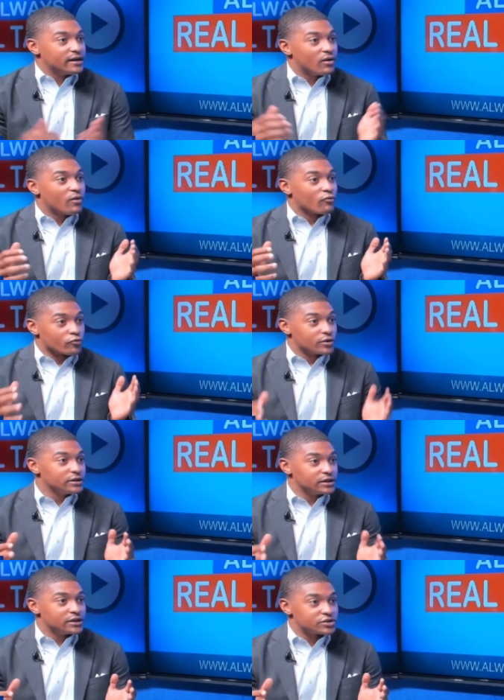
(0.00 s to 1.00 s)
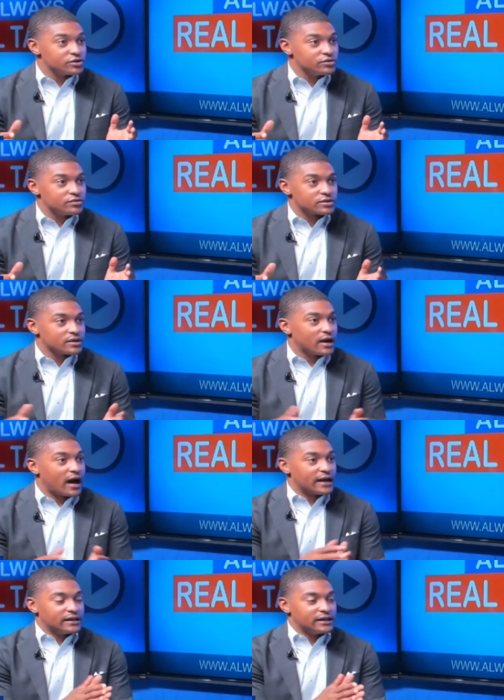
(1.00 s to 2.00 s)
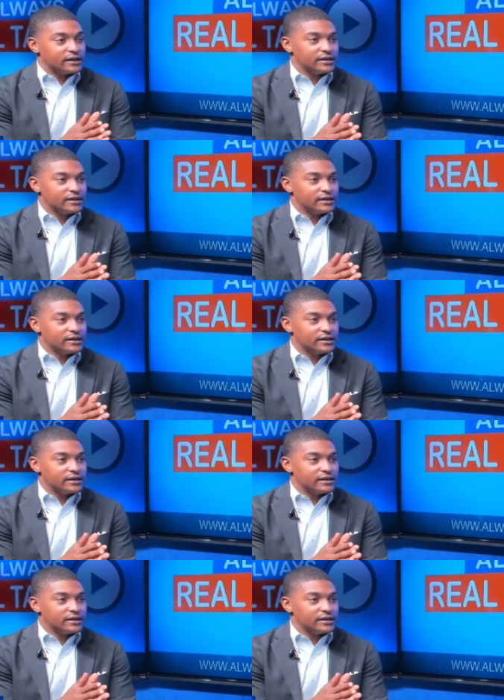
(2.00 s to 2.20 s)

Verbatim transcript: Real issues, i.e.,